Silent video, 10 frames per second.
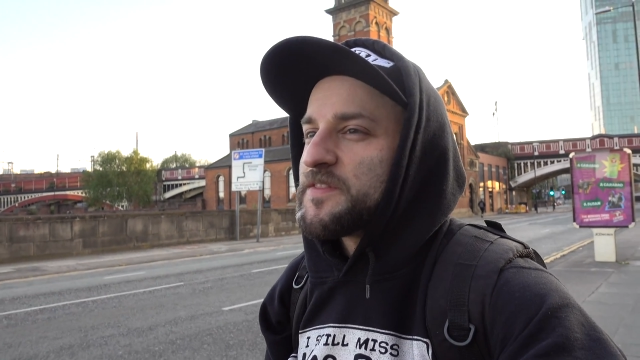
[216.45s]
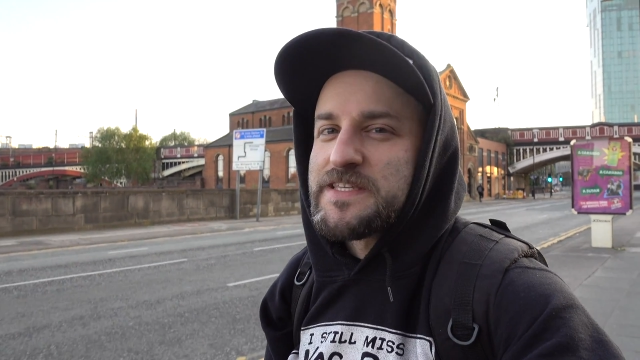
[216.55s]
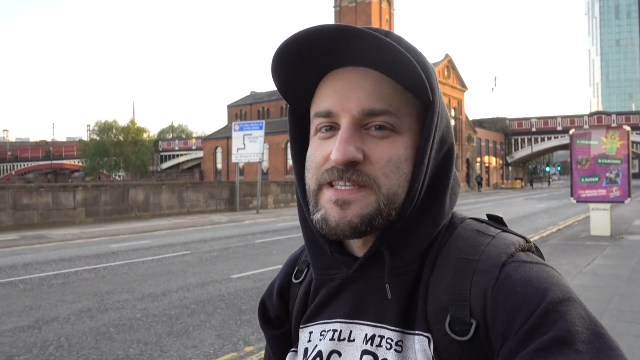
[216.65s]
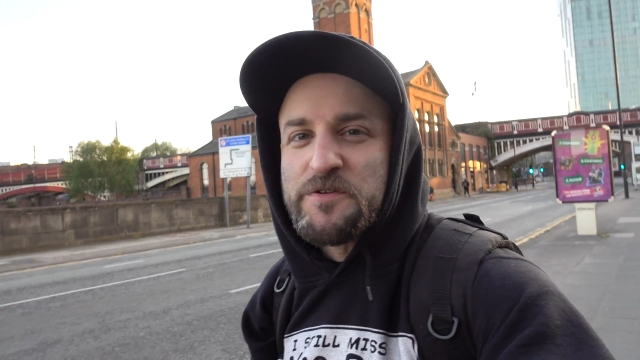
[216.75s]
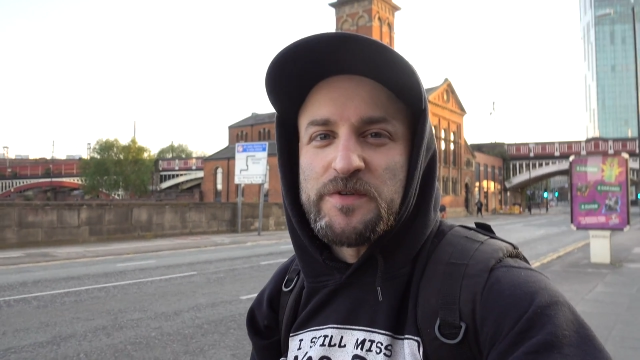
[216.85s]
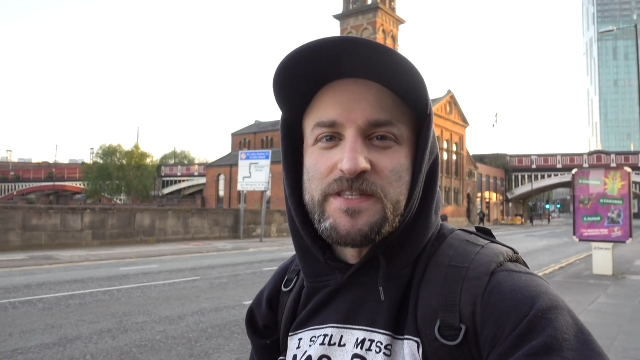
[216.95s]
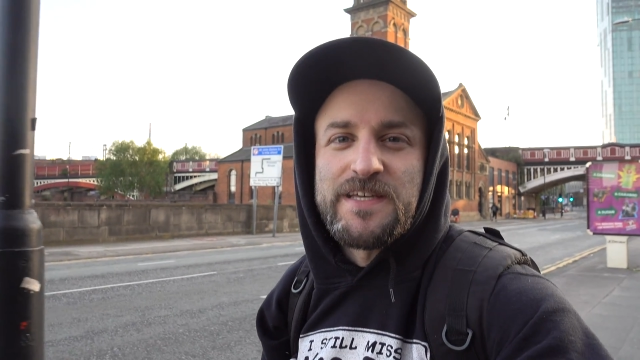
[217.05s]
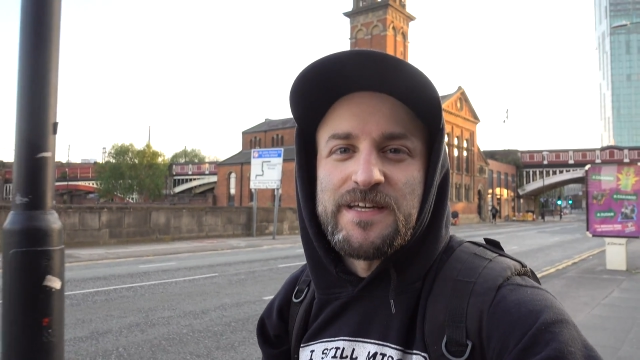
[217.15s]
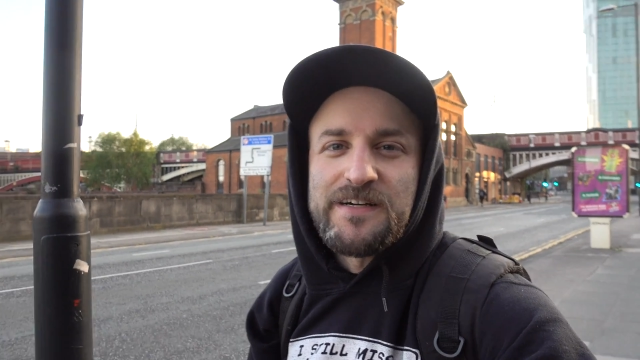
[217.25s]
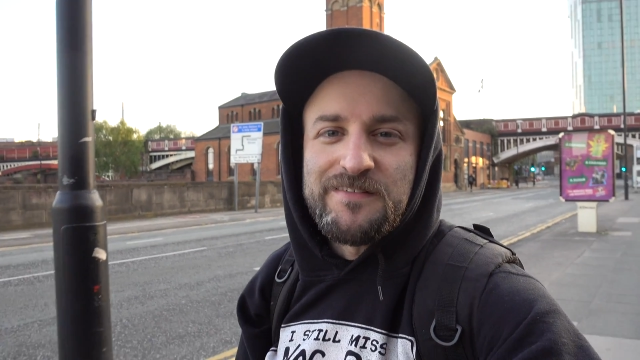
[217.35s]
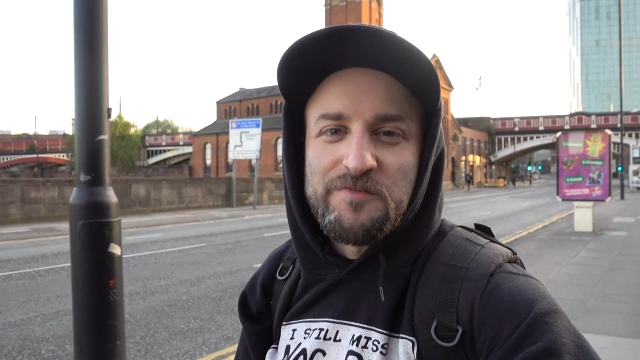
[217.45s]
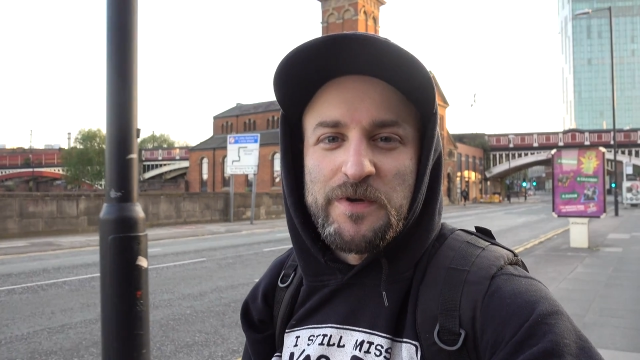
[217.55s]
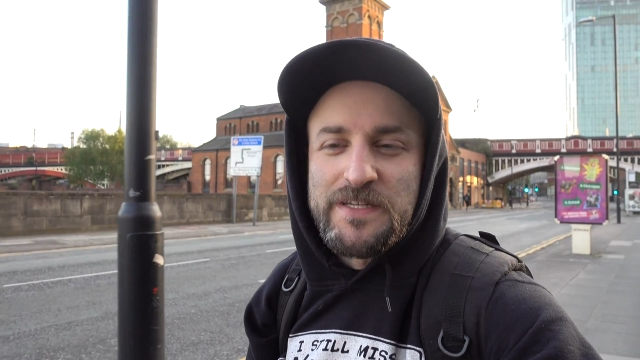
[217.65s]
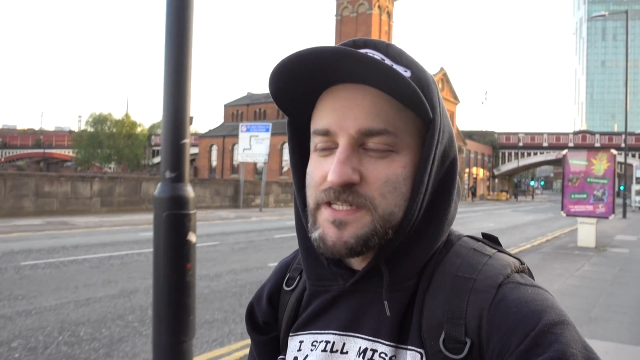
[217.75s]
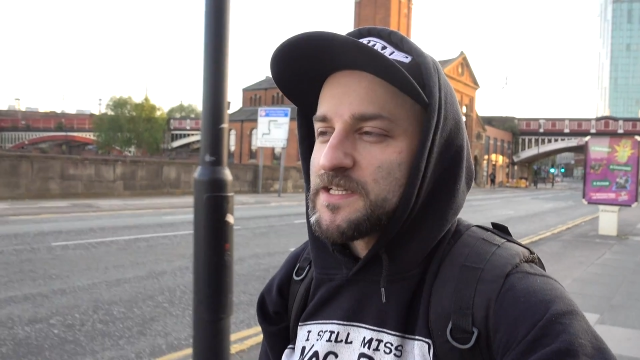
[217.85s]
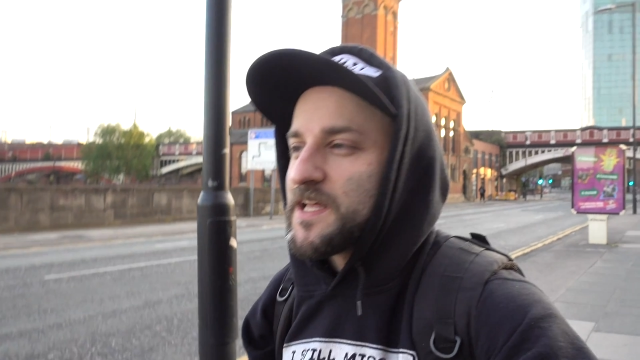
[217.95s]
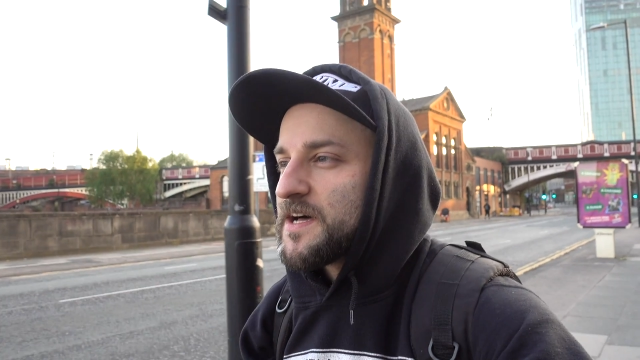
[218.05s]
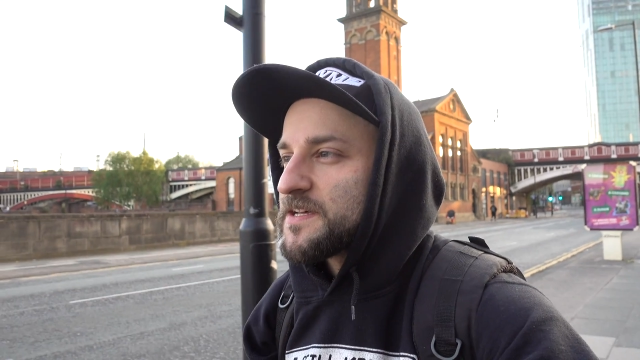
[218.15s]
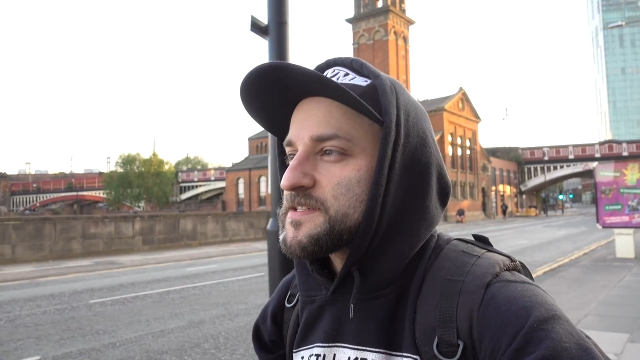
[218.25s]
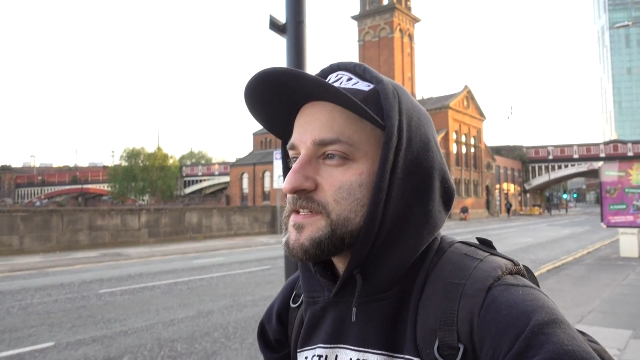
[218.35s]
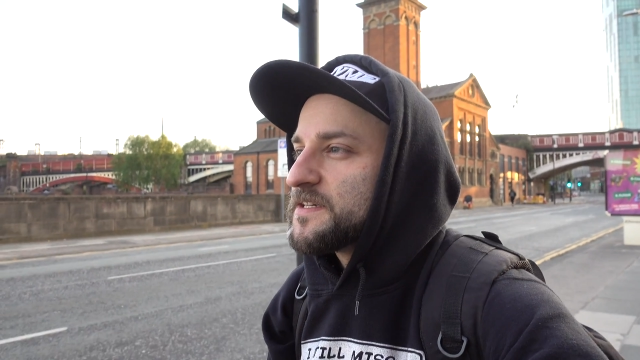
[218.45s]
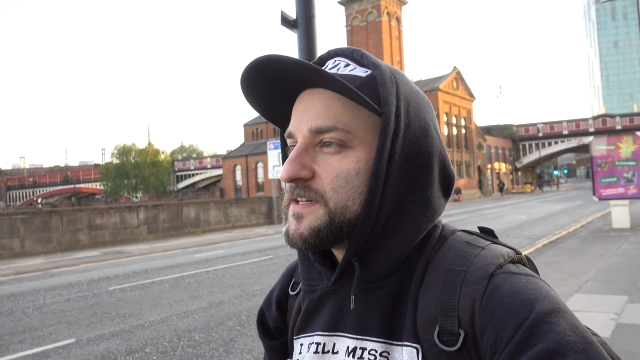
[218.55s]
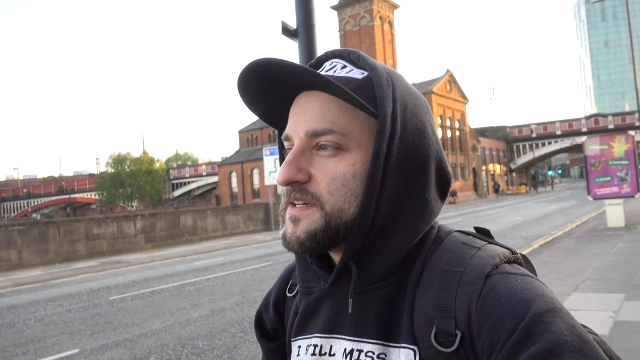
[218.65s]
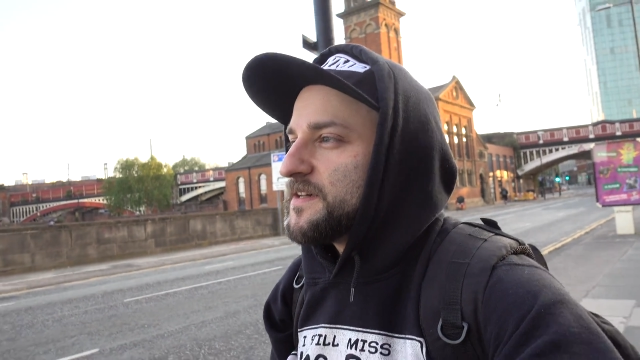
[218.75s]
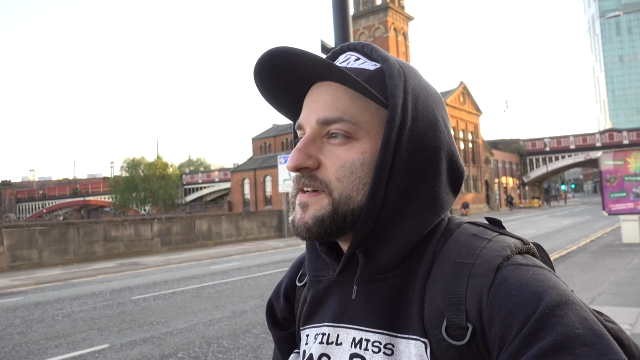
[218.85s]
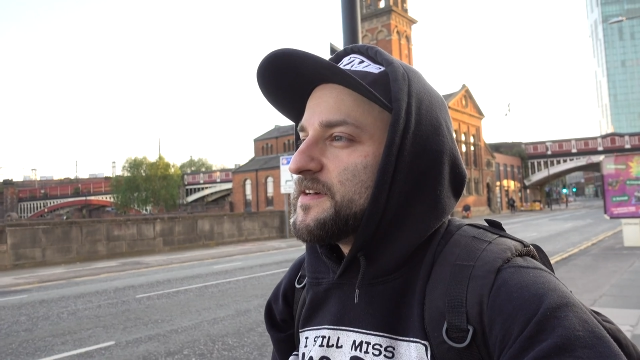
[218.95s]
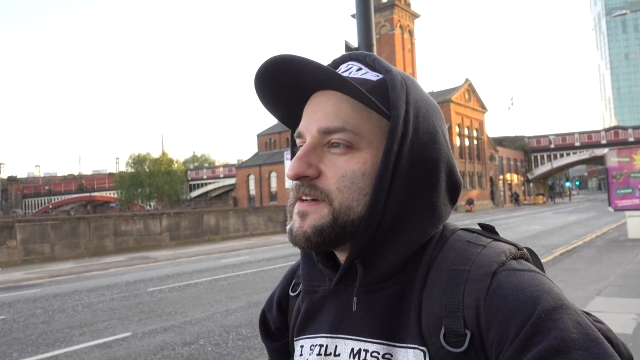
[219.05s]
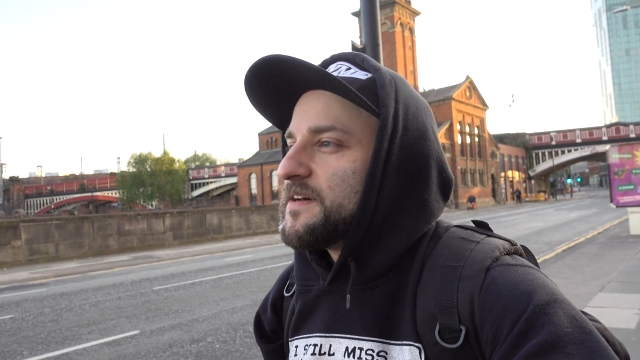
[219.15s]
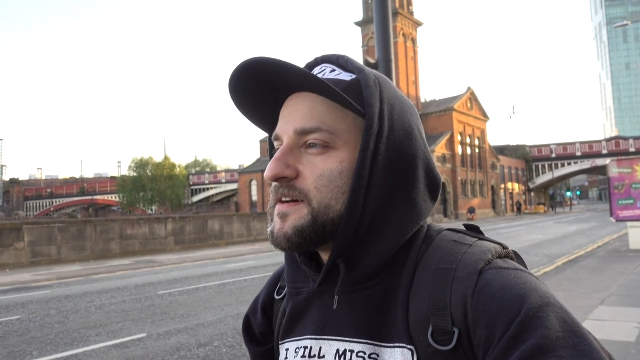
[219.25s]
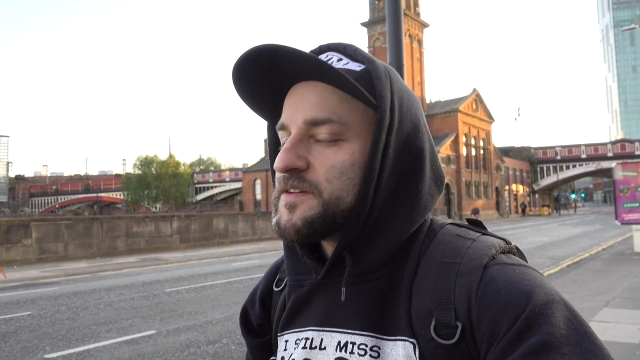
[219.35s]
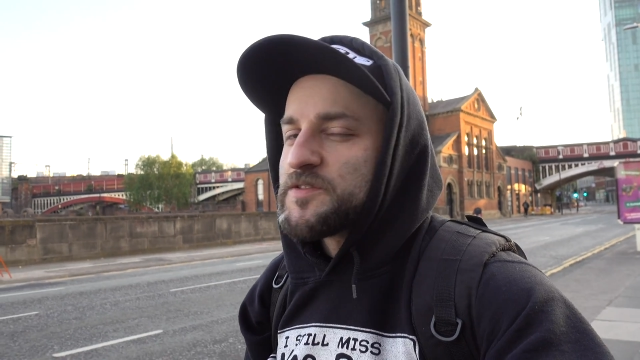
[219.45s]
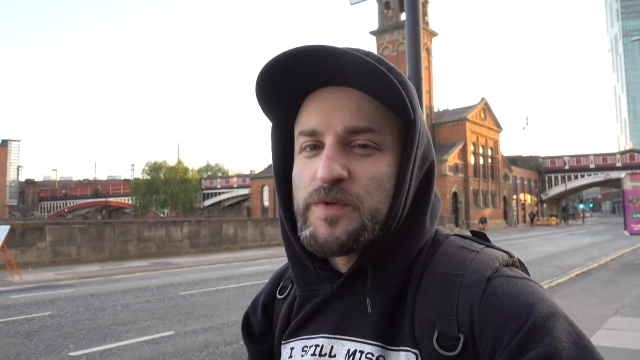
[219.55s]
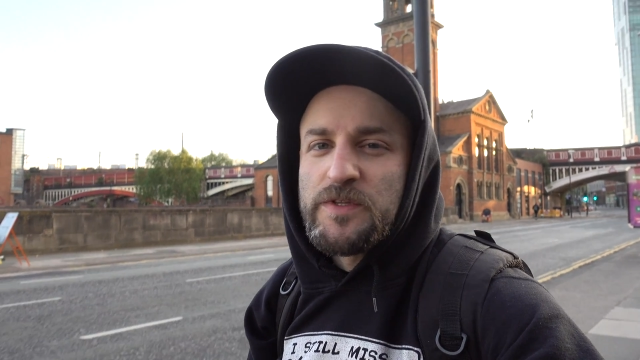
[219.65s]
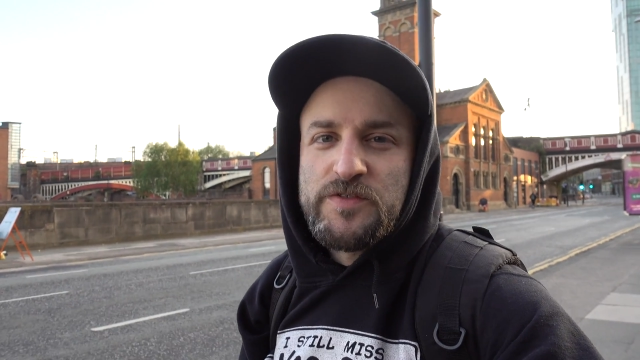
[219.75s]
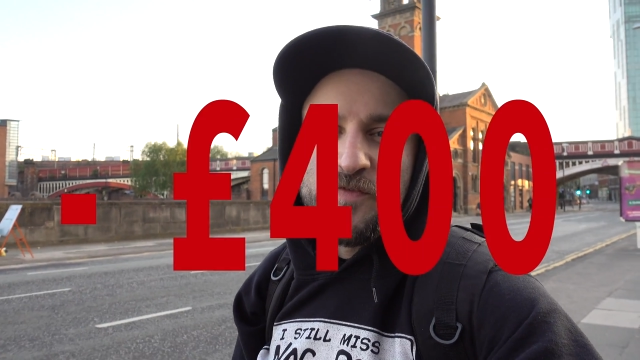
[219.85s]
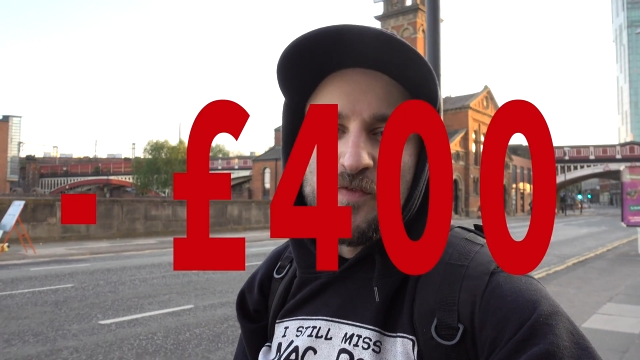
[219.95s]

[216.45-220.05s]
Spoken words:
the sequencing of win to loss. So we lose